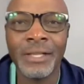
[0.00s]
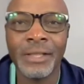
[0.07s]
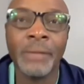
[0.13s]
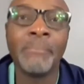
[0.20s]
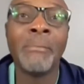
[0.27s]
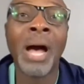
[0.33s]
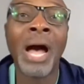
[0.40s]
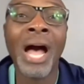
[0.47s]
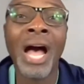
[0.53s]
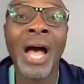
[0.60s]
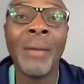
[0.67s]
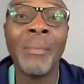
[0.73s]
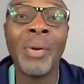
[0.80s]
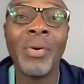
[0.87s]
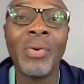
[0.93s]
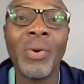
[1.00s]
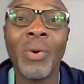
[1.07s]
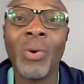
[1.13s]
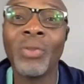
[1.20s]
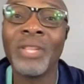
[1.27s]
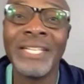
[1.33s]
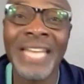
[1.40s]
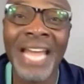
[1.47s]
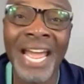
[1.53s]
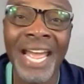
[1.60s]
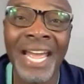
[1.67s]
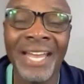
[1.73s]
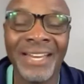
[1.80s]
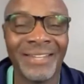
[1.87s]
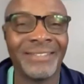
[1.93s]
the mom or the
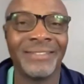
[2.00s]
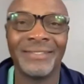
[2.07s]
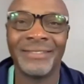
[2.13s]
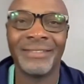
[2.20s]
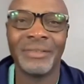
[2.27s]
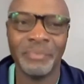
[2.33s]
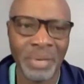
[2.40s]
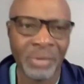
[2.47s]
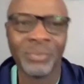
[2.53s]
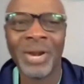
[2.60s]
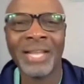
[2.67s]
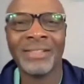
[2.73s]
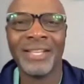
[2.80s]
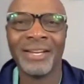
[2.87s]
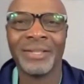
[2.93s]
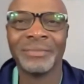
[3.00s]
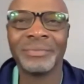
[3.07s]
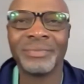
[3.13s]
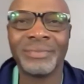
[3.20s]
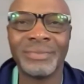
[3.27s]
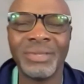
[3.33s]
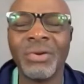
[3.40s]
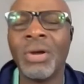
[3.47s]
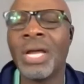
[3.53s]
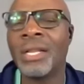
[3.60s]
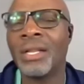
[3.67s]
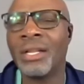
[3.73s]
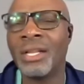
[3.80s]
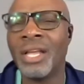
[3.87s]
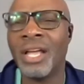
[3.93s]
dad, being right there. Oh, I
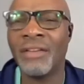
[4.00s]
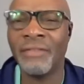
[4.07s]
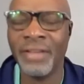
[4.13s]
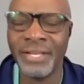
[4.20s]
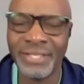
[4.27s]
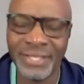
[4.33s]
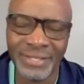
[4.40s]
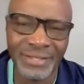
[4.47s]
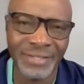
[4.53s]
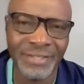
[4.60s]
love it.